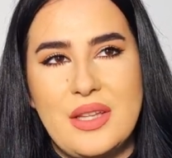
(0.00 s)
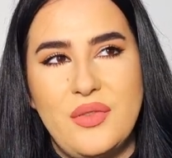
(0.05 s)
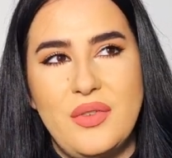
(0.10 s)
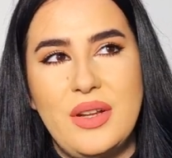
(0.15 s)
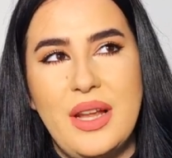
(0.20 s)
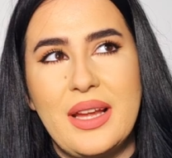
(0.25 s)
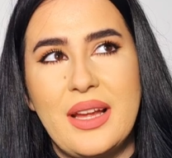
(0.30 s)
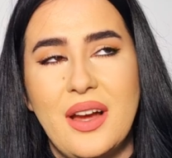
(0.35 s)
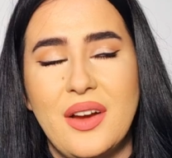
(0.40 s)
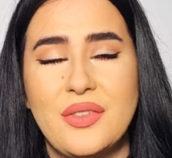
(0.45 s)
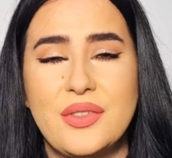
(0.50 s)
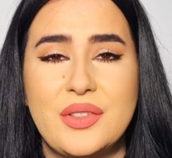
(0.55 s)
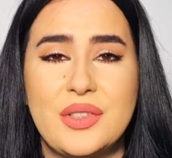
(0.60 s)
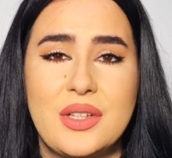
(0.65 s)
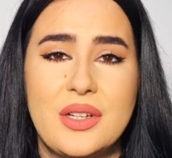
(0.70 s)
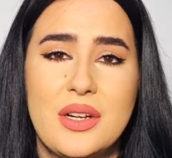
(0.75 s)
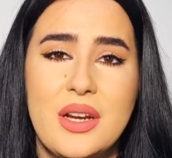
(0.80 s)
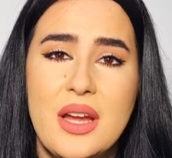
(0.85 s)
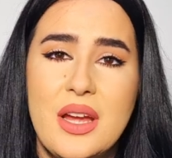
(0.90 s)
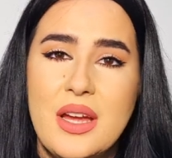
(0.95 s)
I feel like
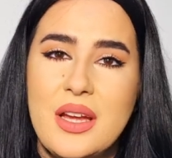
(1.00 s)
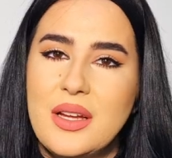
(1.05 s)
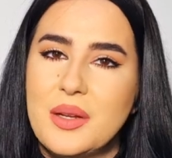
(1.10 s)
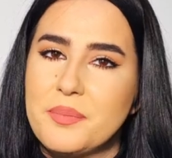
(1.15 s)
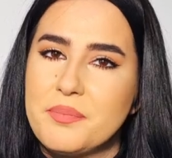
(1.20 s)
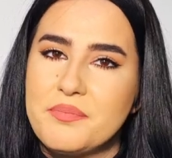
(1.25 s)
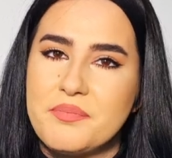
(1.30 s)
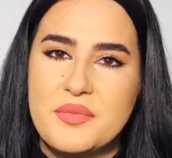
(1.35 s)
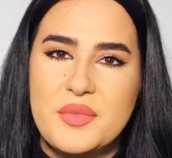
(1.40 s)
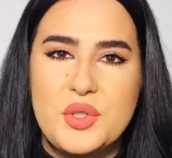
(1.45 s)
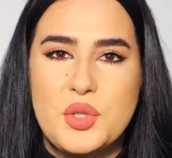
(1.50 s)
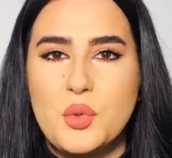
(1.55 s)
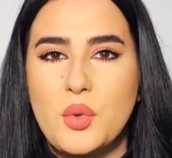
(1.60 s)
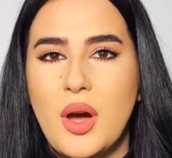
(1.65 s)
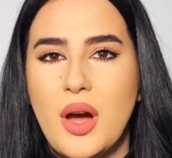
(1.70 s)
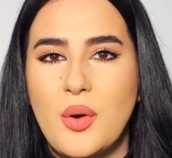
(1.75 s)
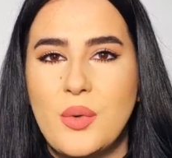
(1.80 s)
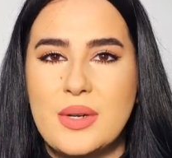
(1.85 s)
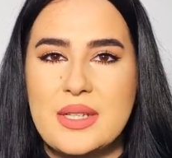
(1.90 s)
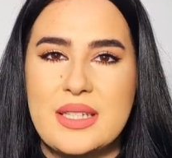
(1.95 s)
after two
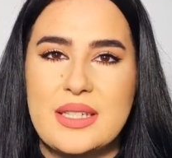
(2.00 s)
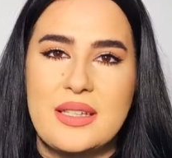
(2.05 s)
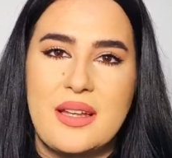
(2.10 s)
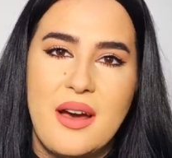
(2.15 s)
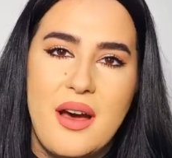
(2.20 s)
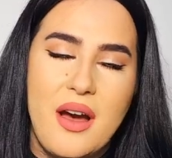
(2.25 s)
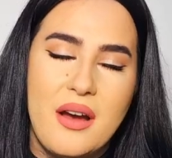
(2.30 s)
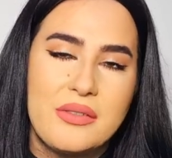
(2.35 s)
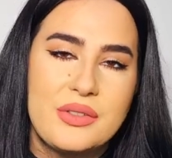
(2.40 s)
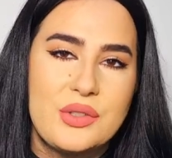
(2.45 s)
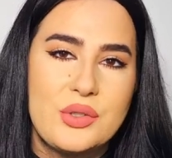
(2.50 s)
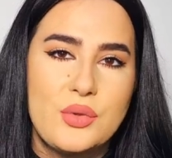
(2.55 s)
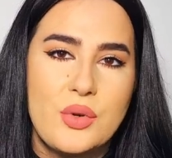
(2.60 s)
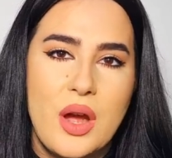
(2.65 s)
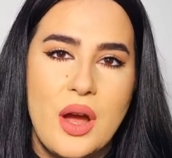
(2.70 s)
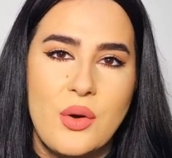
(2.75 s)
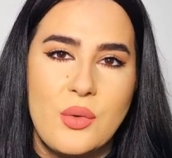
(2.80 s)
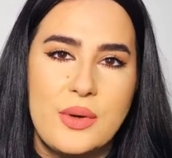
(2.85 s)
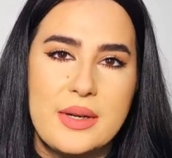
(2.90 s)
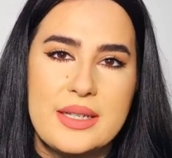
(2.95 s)
hours and a half, three
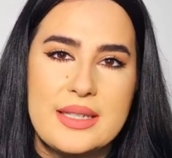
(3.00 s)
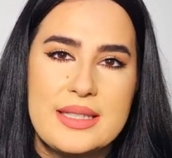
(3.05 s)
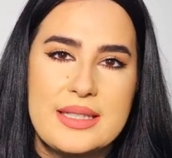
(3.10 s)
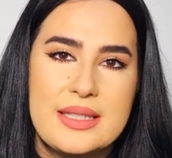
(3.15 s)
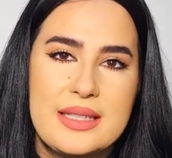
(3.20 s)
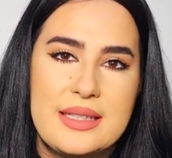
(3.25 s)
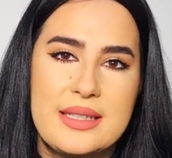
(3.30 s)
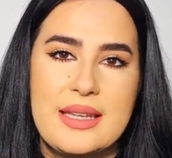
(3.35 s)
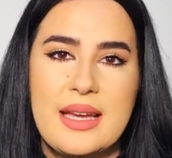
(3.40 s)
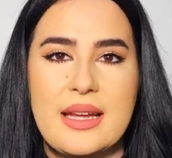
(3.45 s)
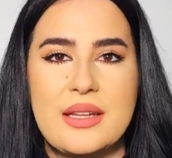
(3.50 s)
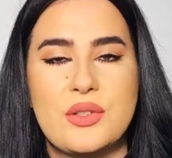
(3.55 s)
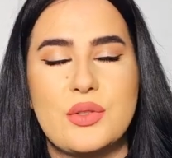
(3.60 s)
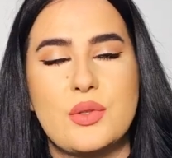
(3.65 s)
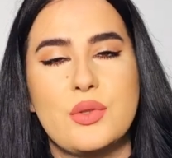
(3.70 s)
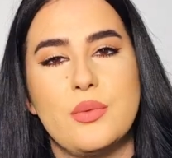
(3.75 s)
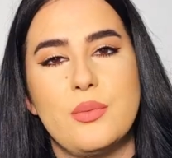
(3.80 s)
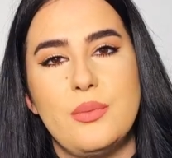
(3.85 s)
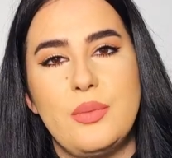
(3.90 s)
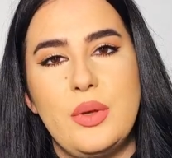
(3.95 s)
hours, it gets
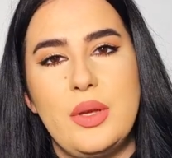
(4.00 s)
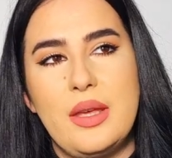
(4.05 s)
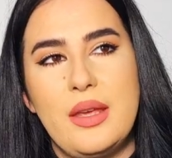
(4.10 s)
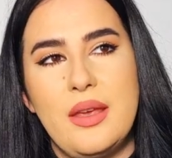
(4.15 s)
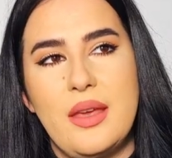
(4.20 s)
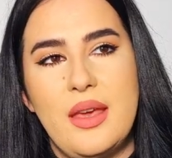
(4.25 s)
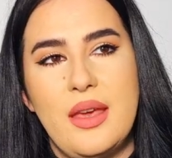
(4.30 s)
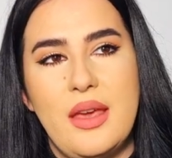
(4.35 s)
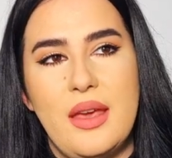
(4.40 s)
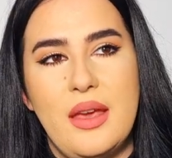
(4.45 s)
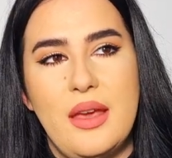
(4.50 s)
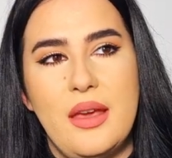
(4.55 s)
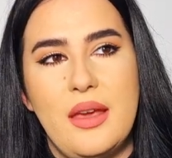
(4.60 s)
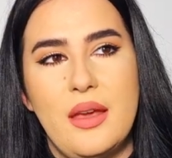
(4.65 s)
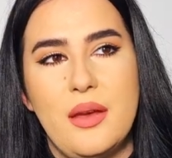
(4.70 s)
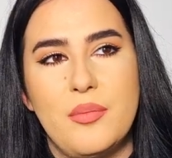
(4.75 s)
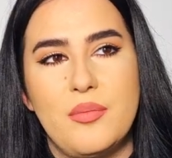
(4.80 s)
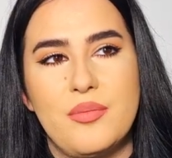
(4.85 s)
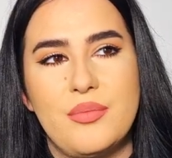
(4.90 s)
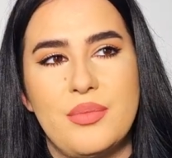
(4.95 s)
to be
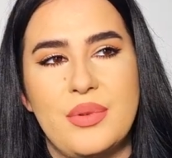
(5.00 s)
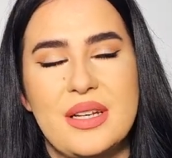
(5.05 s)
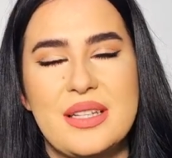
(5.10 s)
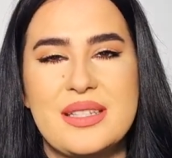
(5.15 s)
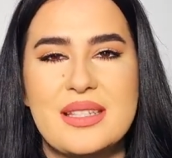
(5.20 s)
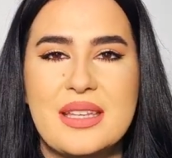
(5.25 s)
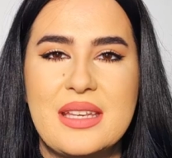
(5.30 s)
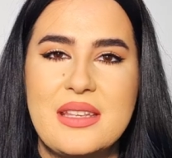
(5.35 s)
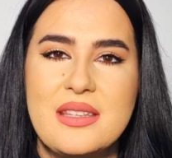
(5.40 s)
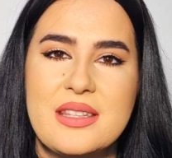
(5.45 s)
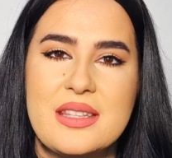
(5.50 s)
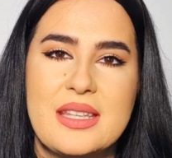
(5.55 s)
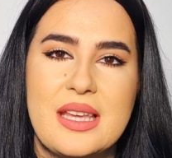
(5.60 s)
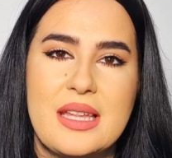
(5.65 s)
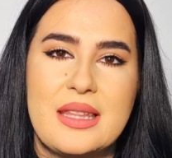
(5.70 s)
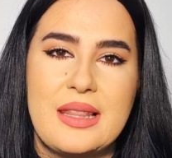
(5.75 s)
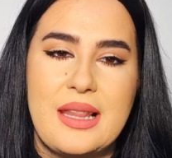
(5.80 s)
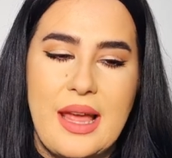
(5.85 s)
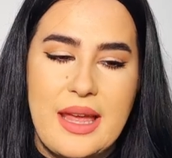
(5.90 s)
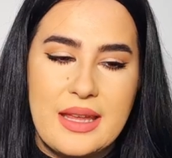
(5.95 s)
a a skin
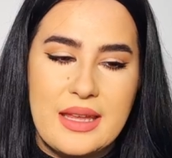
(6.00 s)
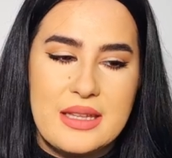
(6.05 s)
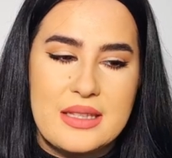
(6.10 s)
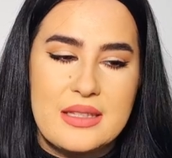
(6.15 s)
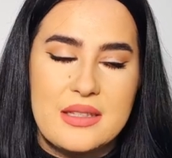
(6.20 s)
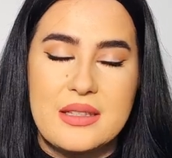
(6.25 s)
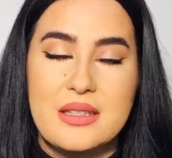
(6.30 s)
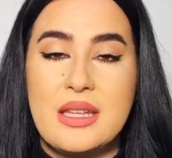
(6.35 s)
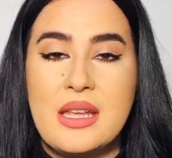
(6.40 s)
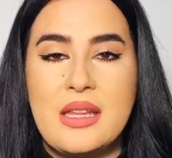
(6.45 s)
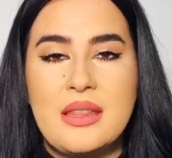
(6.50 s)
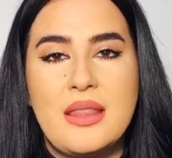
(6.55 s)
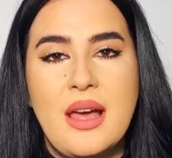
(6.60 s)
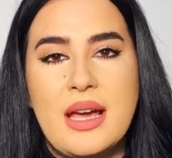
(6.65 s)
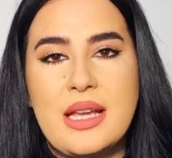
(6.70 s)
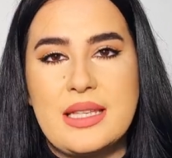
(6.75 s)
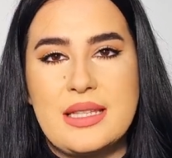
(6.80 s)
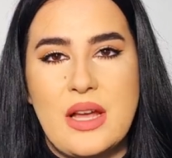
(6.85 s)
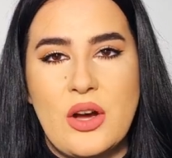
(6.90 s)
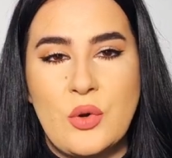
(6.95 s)
scent like it it
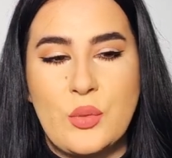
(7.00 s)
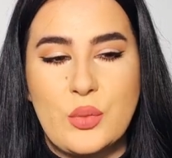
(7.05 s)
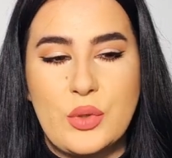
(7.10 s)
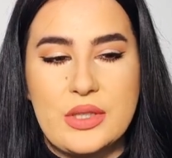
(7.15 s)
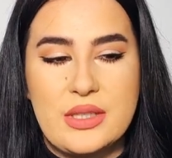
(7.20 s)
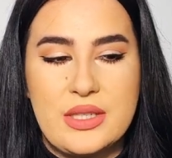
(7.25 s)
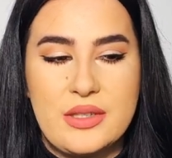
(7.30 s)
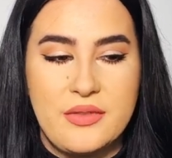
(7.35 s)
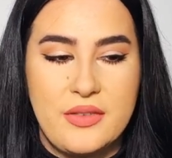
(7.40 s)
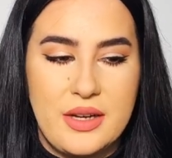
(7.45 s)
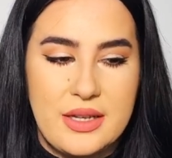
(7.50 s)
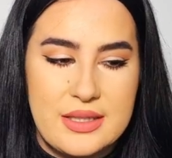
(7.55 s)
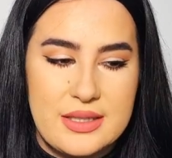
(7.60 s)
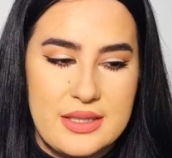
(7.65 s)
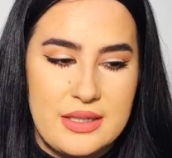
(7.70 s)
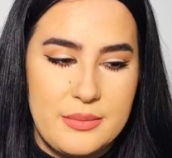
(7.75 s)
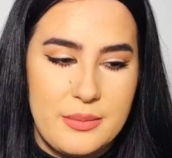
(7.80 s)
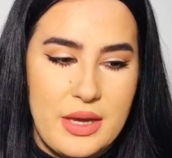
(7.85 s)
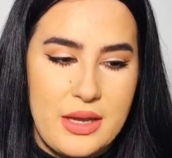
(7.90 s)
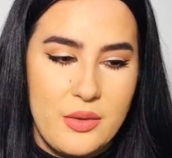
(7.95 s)
dies down pretty
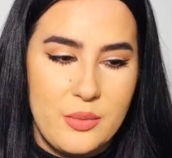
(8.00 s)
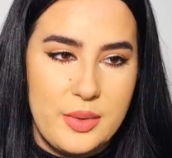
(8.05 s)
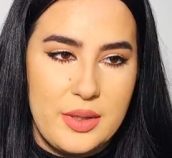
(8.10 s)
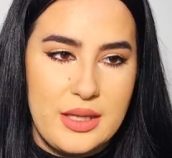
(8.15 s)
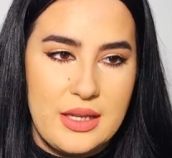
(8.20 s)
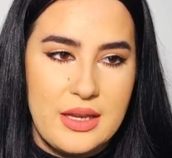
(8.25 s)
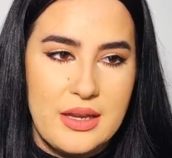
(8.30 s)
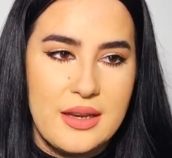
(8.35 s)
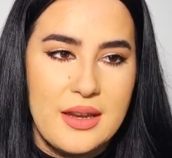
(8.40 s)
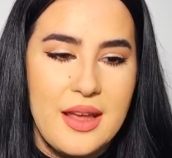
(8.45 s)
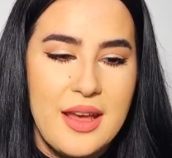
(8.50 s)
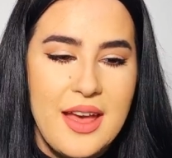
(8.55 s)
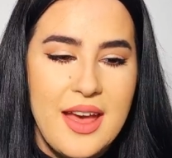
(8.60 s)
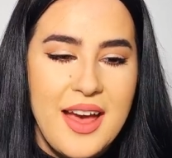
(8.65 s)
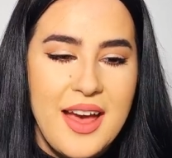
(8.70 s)
fast in my opinion